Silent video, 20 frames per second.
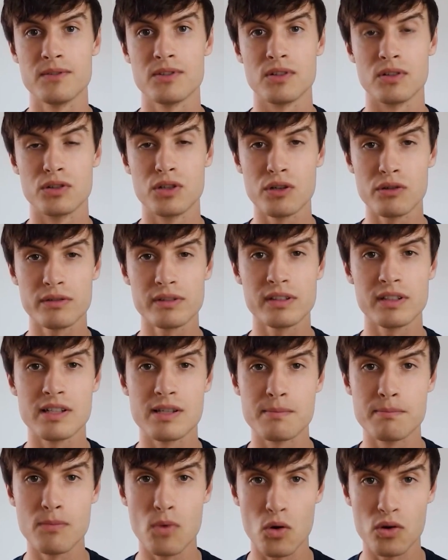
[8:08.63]
So Tourial
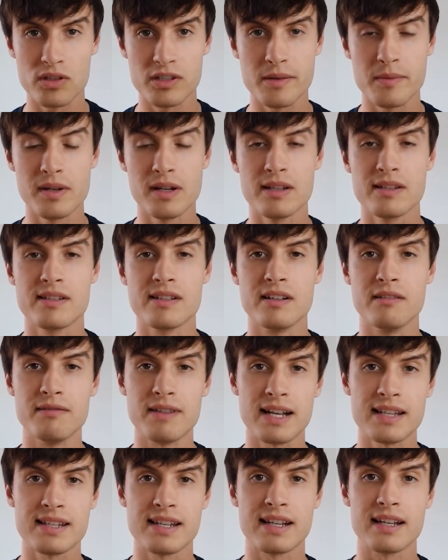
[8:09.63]
is more similar to
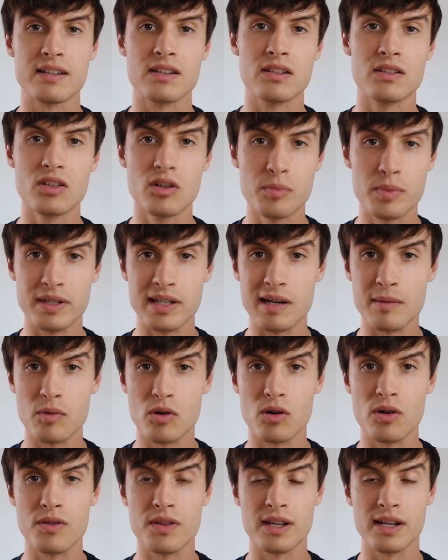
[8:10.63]
Navattic and
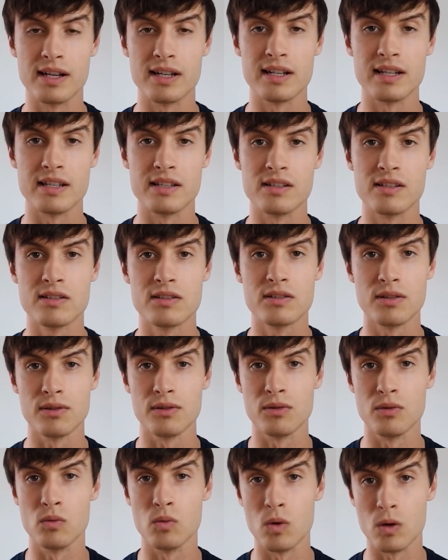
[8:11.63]
Supademo than it is
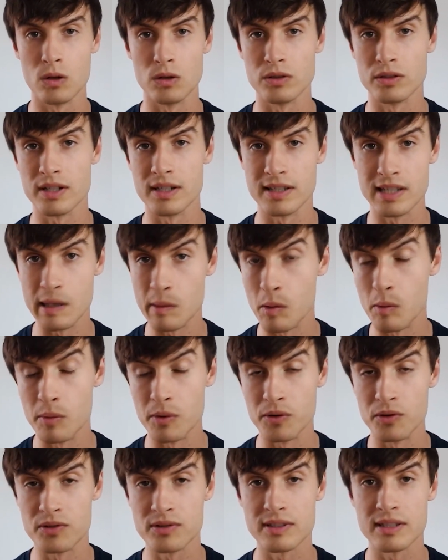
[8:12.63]
to Walnut and
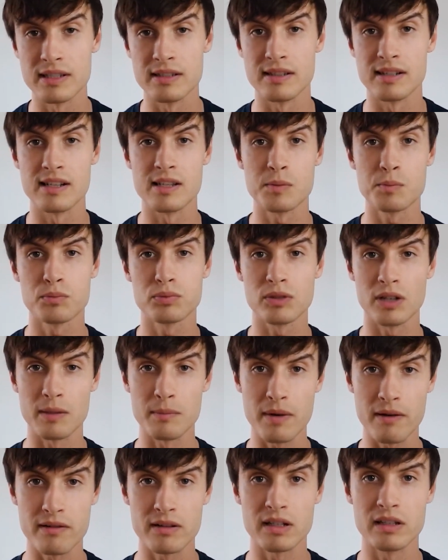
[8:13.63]
Demoboost in that it's
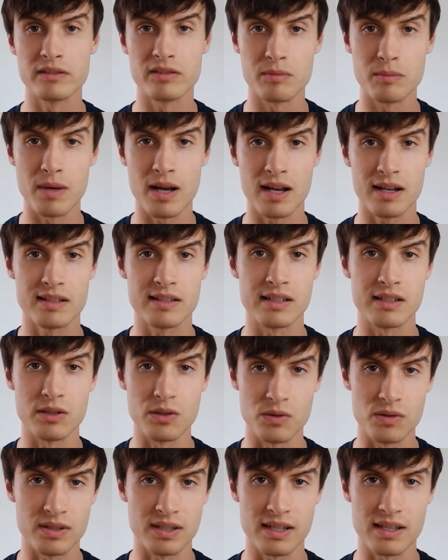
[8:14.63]
primarily for marketing
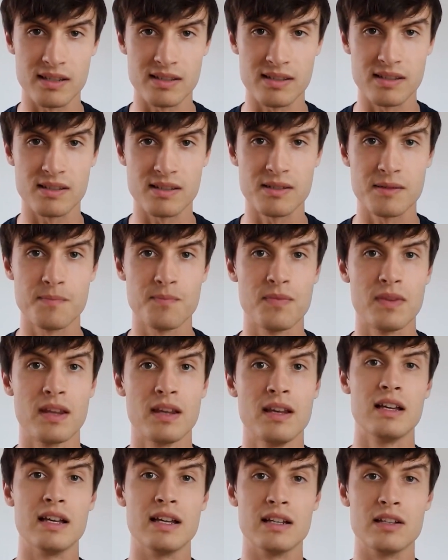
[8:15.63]
use cases.
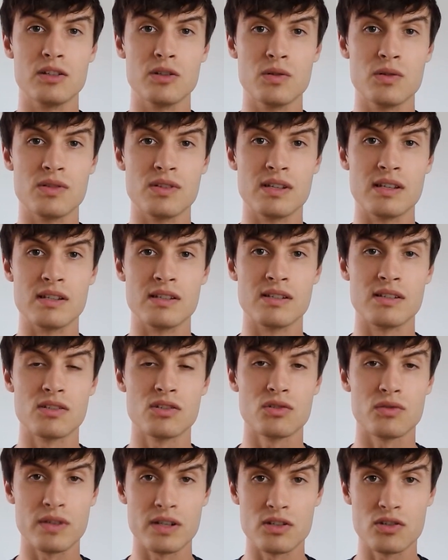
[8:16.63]
It uses
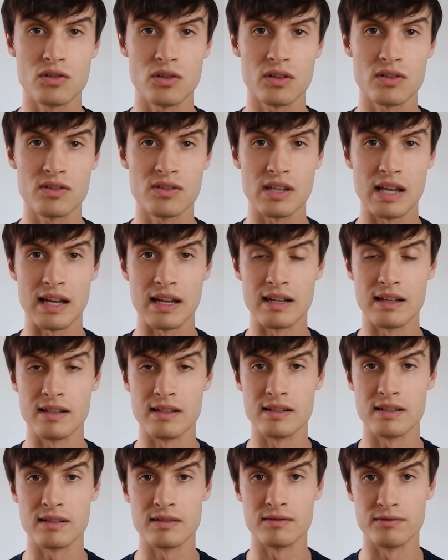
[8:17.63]
screenshots
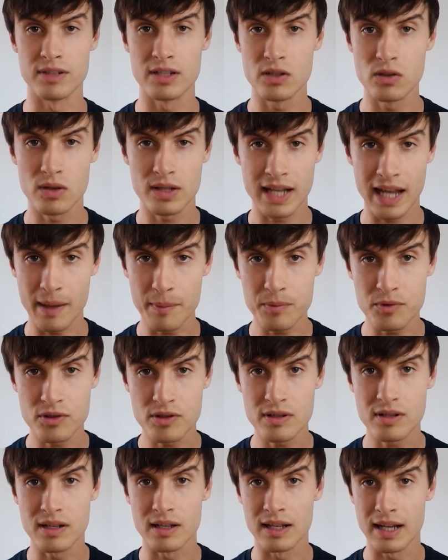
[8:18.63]
and video
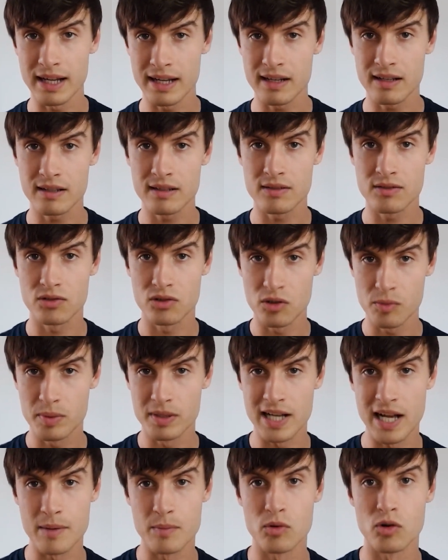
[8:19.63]
capture like
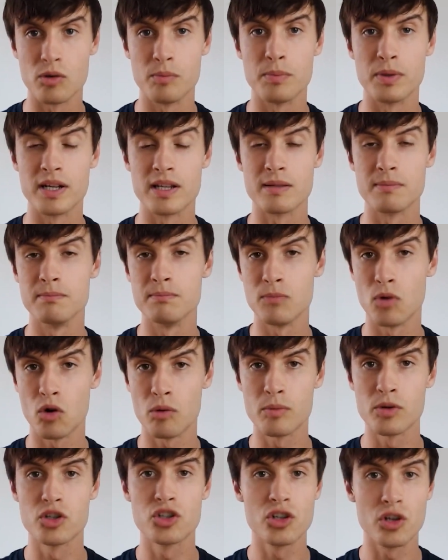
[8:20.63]
Supademo, but it's more
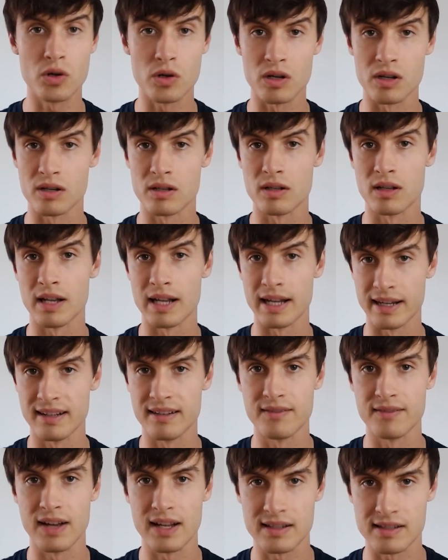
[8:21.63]
mature like
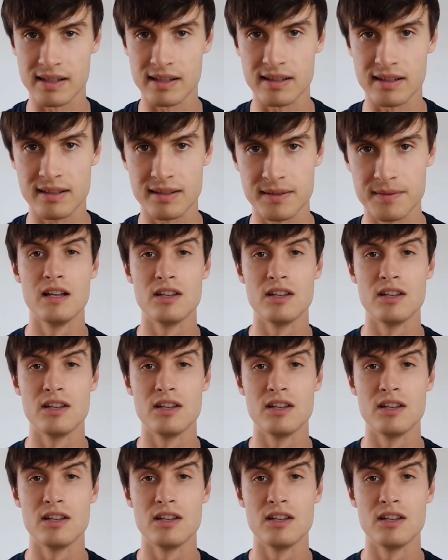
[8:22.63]
Navattic.